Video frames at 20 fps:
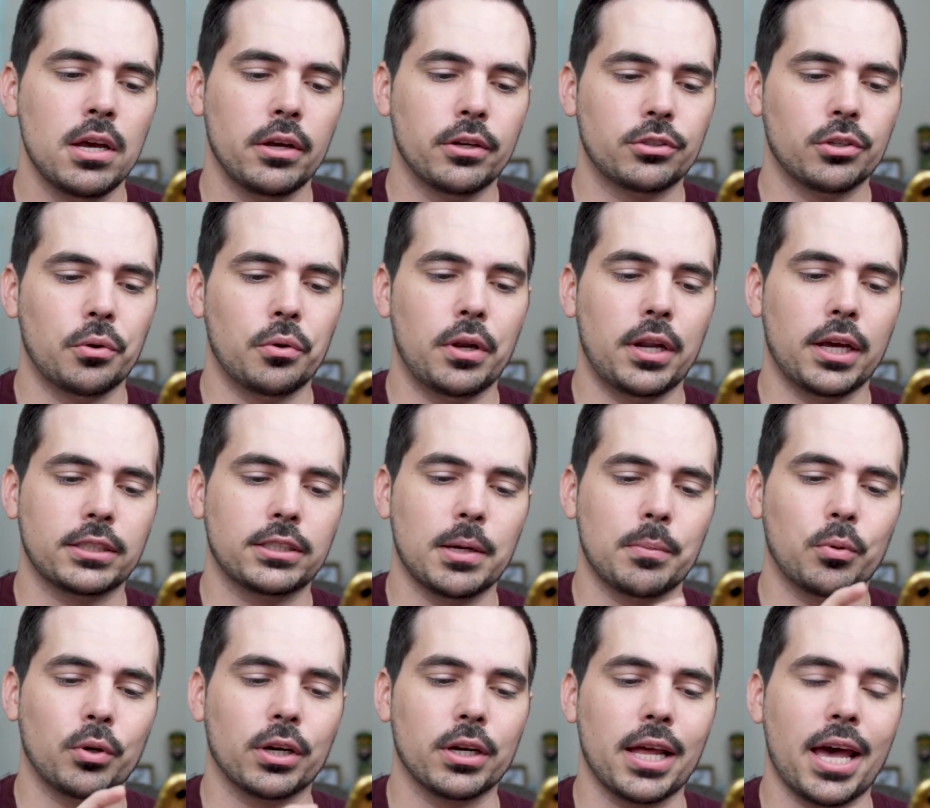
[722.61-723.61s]
So next
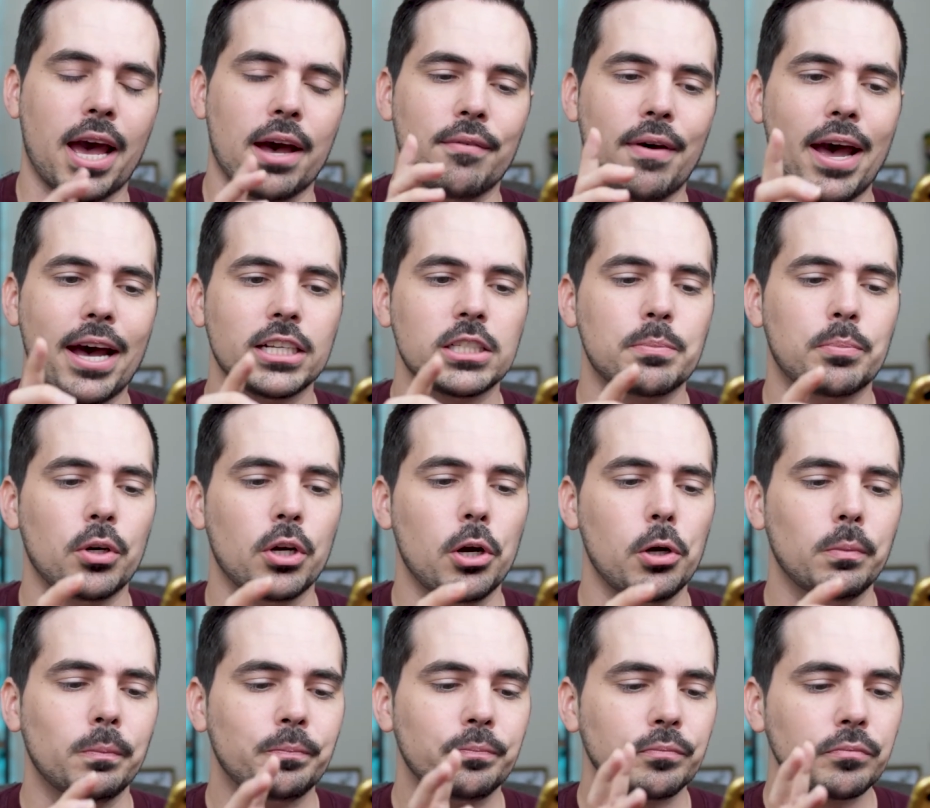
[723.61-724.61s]
up, we're going to have
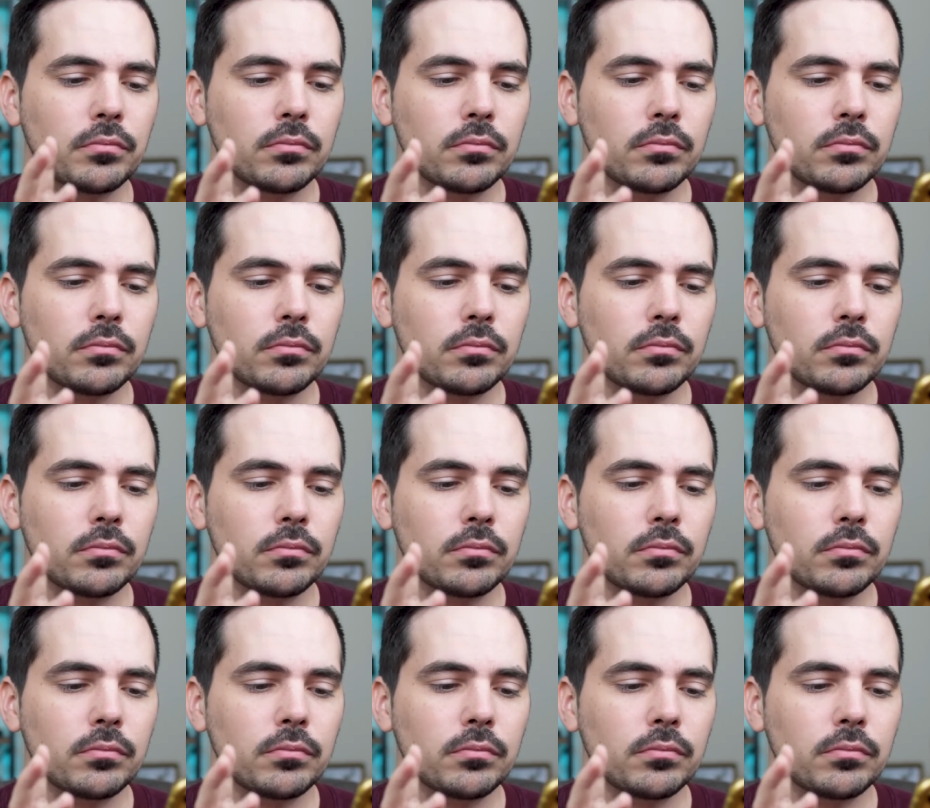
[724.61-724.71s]
Hasbro.